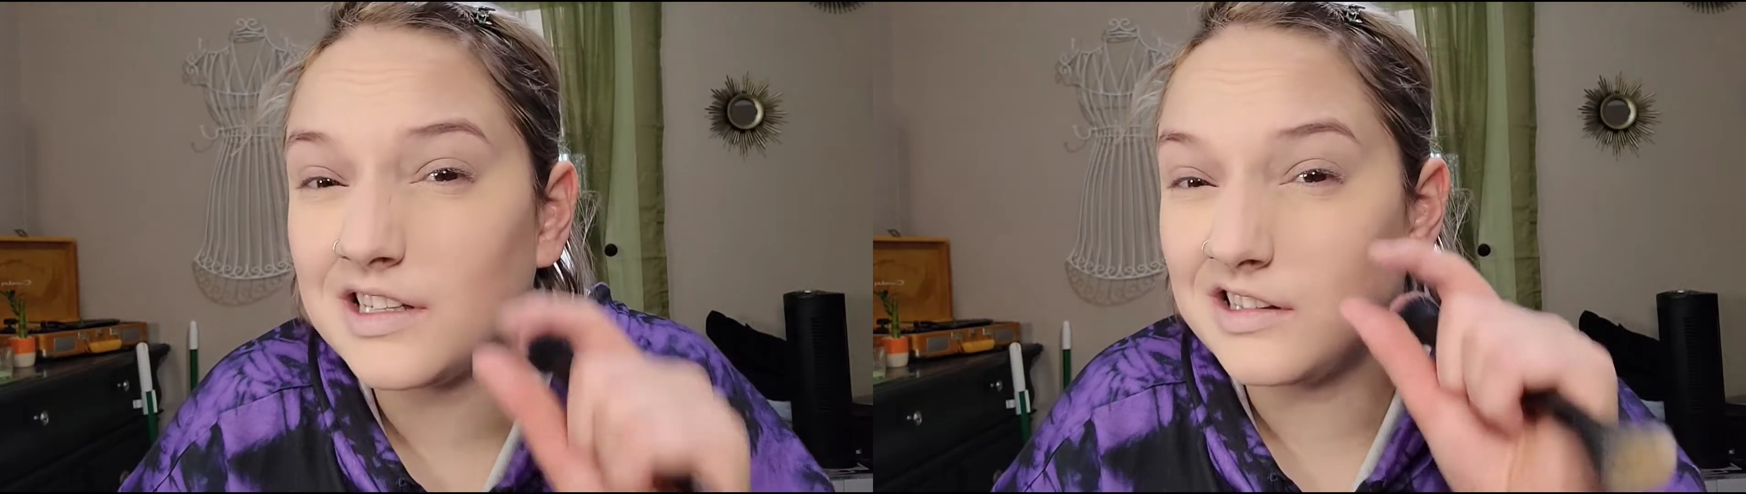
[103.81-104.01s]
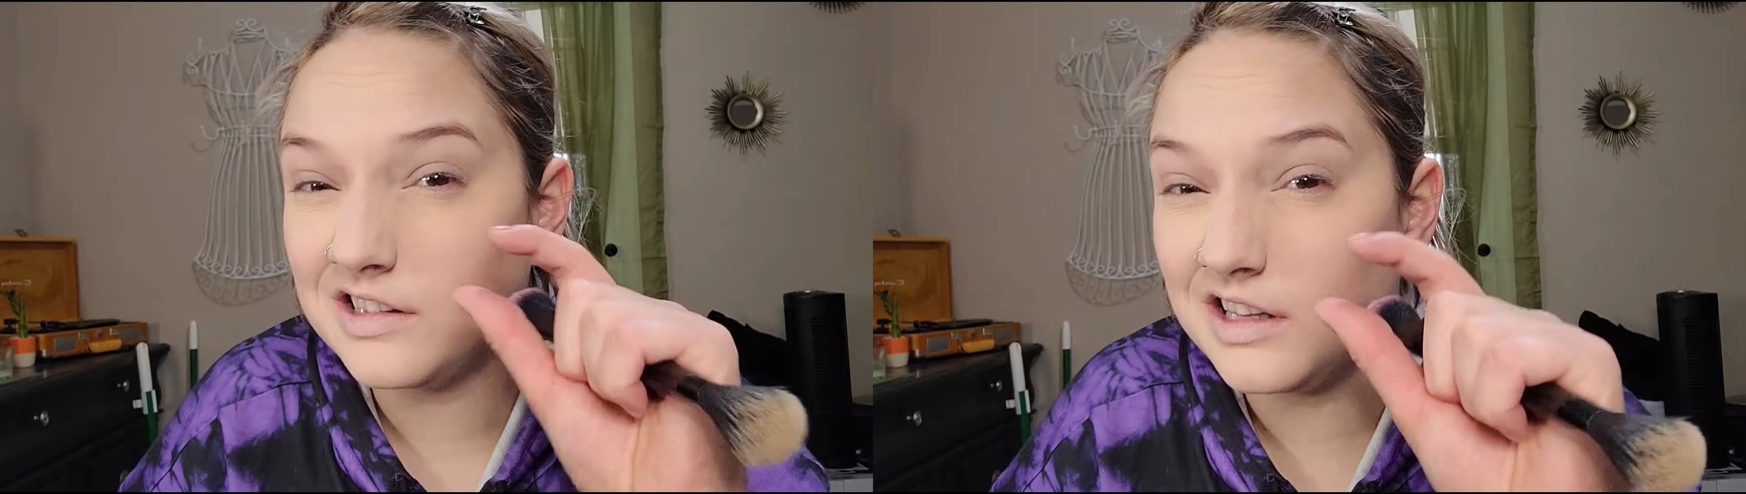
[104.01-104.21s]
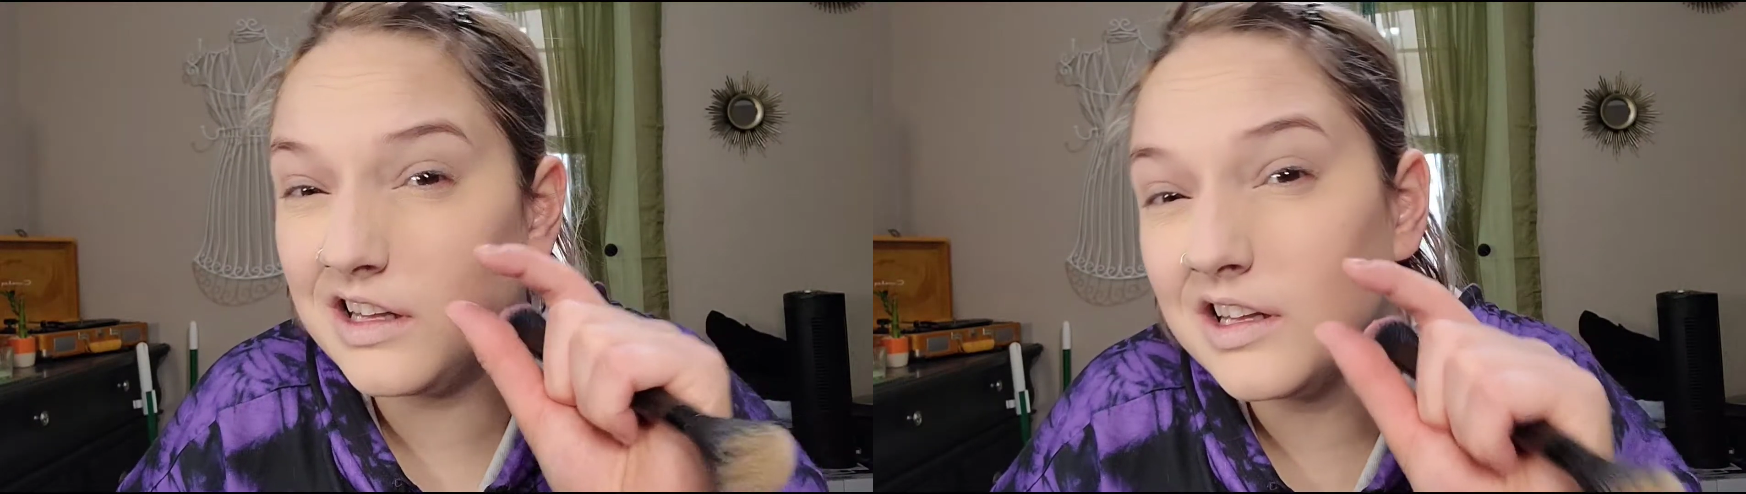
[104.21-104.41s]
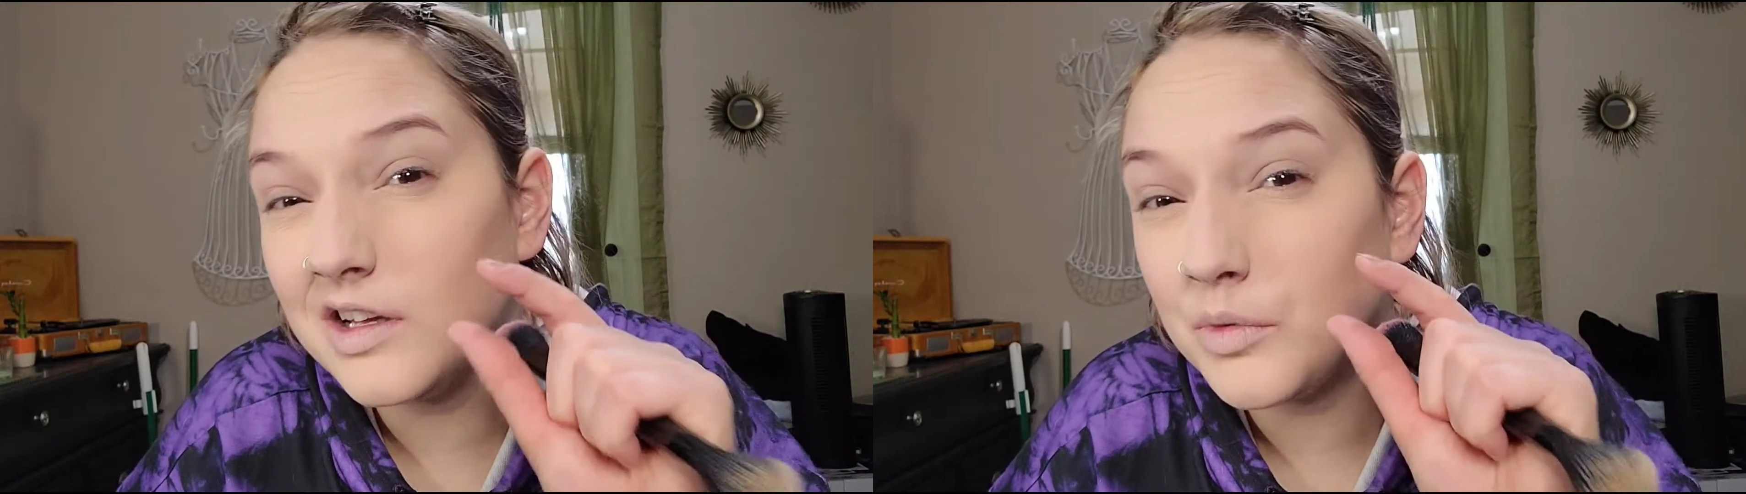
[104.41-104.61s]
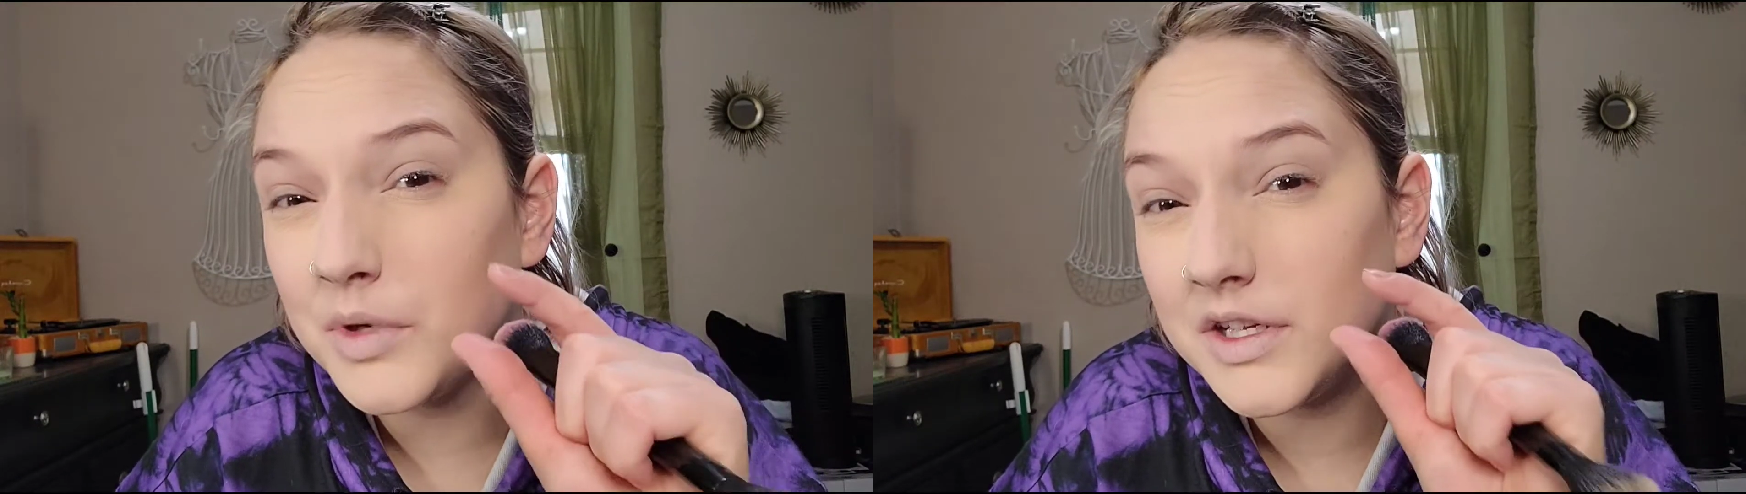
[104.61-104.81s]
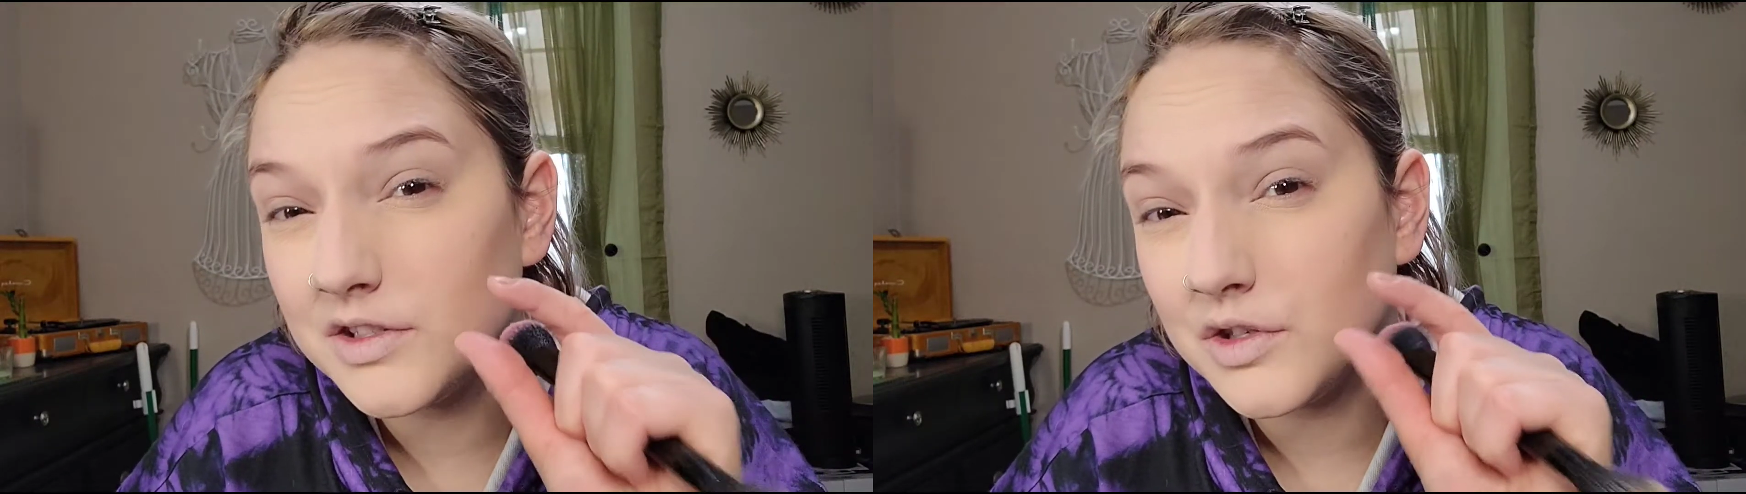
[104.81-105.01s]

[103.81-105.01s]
a little bit